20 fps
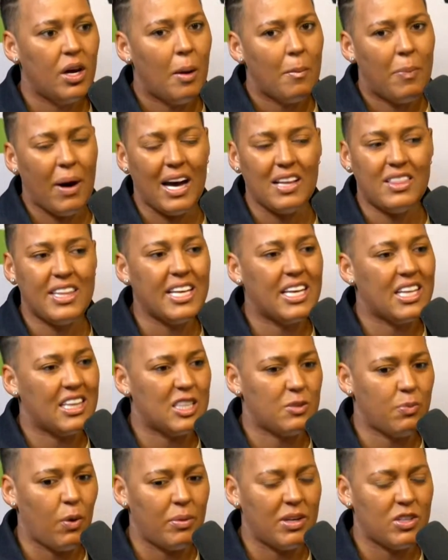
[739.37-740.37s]
but I think at
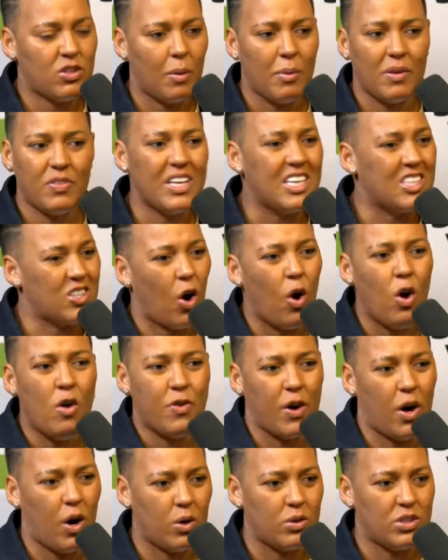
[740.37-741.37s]
this moment in time, I think he's
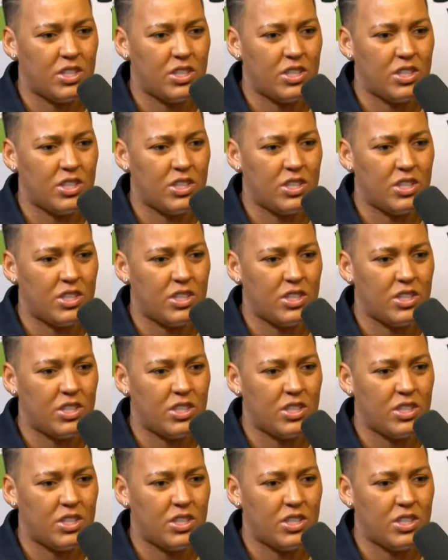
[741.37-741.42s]
overcoached.